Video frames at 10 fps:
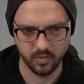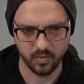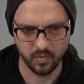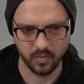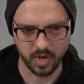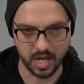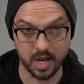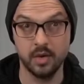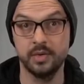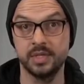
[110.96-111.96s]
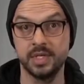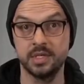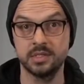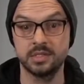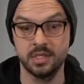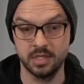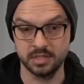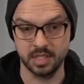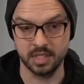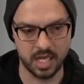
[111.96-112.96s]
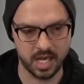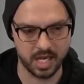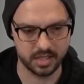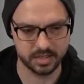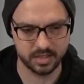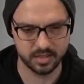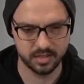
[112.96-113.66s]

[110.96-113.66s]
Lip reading: wow, this is a lot.